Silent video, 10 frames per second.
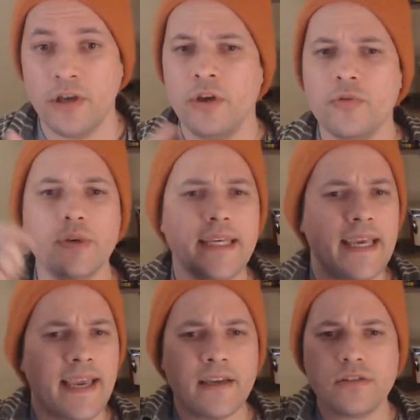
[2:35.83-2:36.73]
We
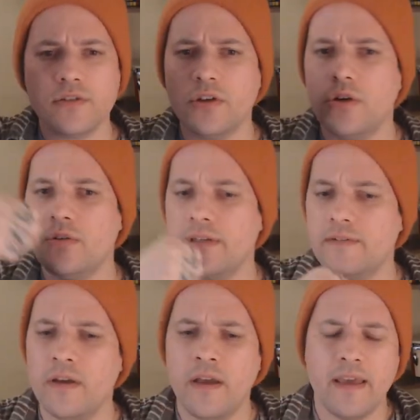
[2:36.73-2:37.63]
can't go
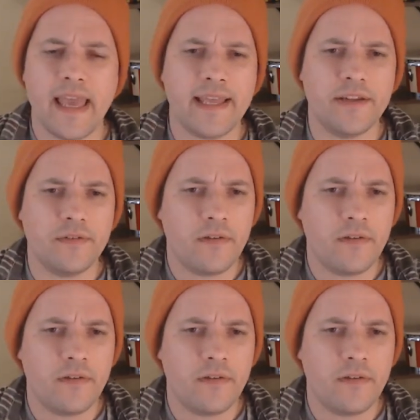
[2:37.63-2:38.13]
and